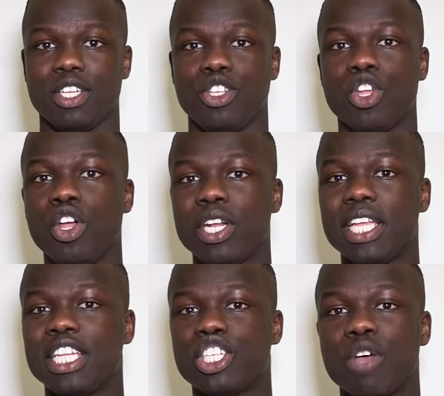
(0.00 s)
not
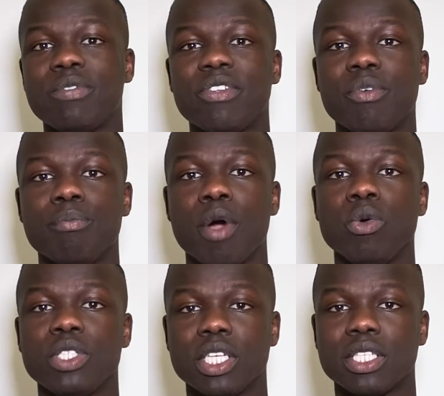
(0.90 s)
in terms of
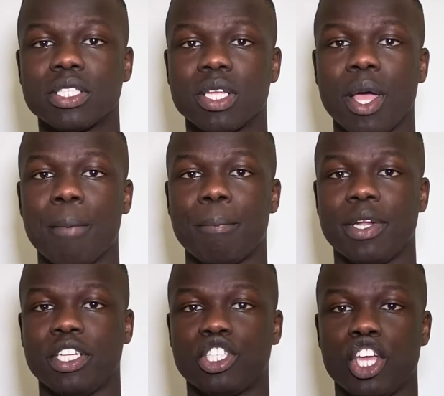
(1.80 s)
emotions,
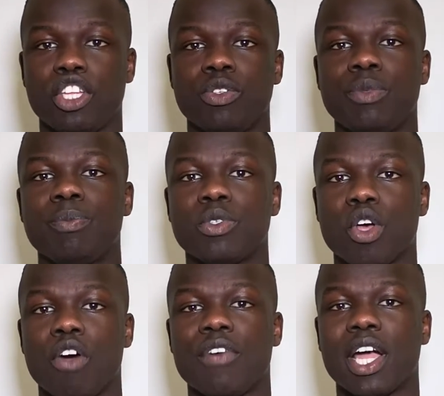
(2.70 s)
but in
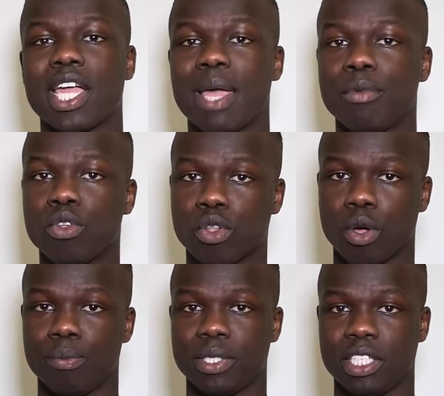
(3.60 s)
terms of our chemical
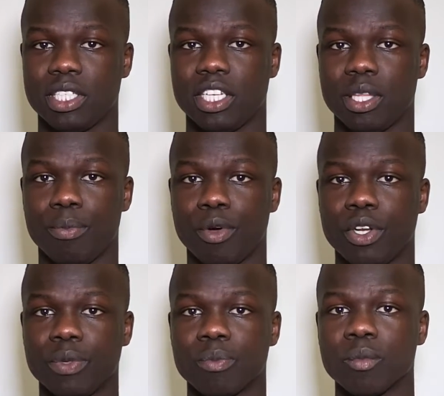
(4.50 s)
composition in the
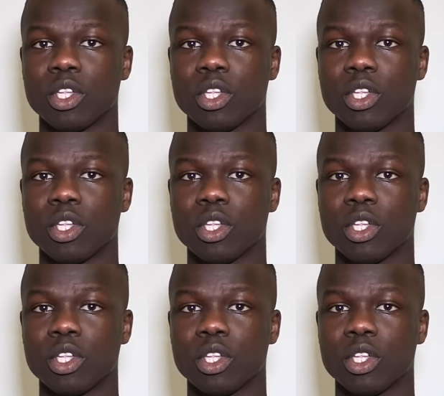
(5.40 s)
body.